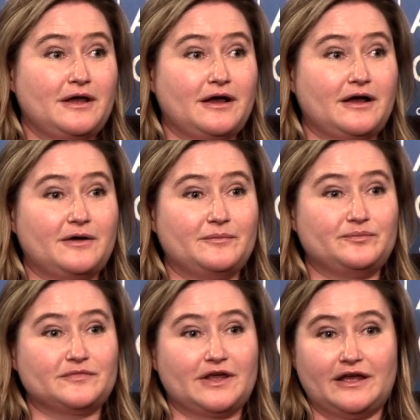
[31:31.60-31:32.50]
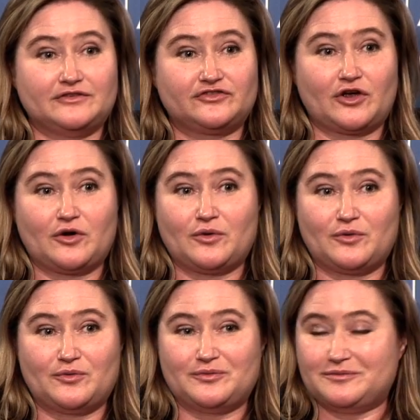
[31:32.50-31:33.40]
Um, and
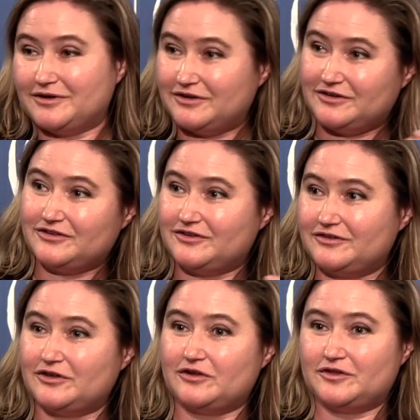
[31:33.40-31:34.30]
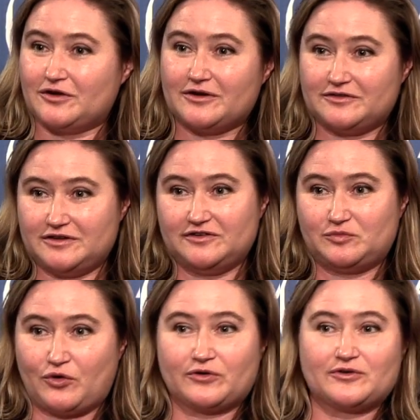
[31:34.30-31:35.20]
so there, there are these
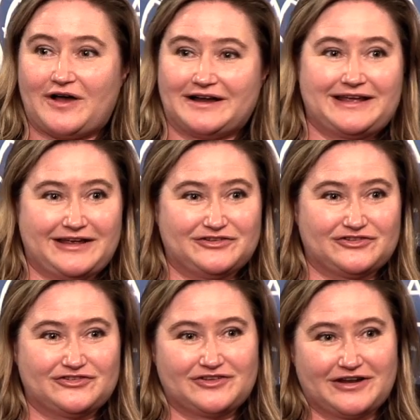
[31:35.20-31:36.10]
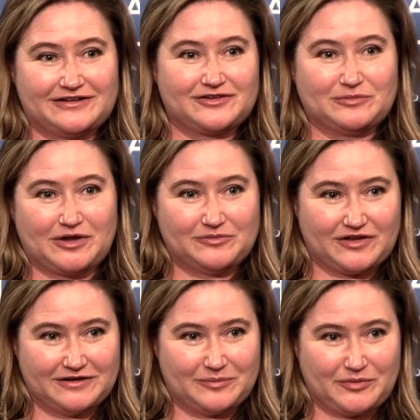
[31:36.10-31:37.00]
borderline cases that sometimes
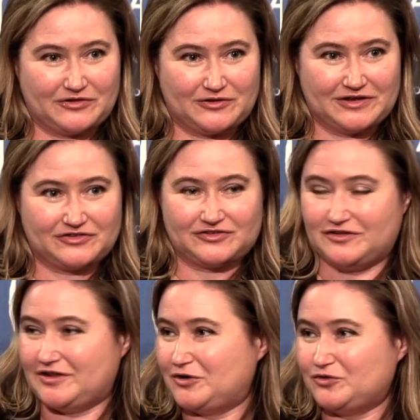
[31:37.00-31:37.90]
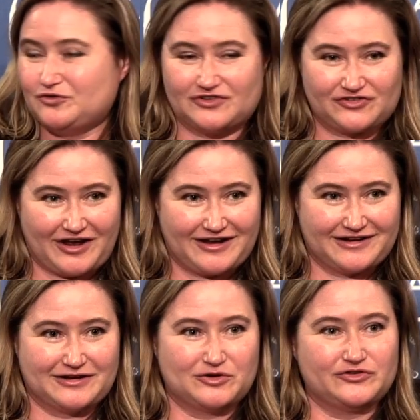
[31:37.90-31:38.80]
end up on the list, and then who's
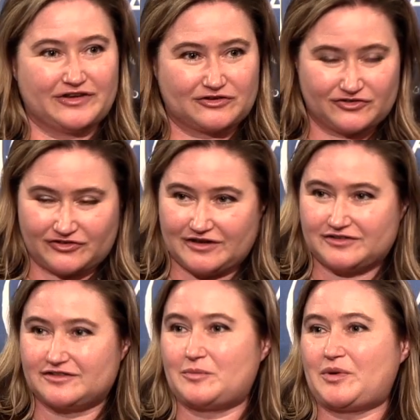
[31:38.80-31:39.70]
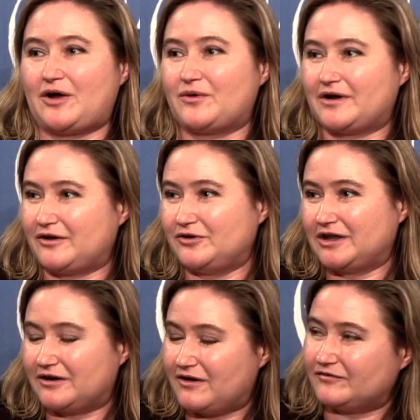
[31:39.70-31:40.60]
deciding and who's exercising that power and how do you
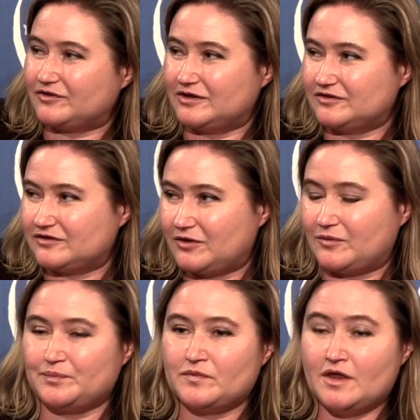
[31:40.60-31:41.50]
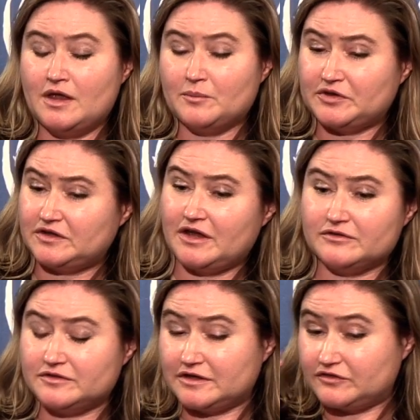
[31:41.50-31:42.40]
get it off the list. So, but the other
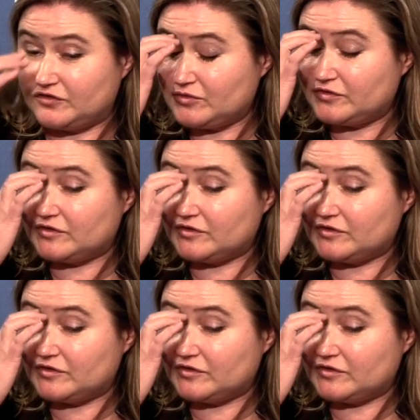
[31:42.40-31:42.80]
thing too is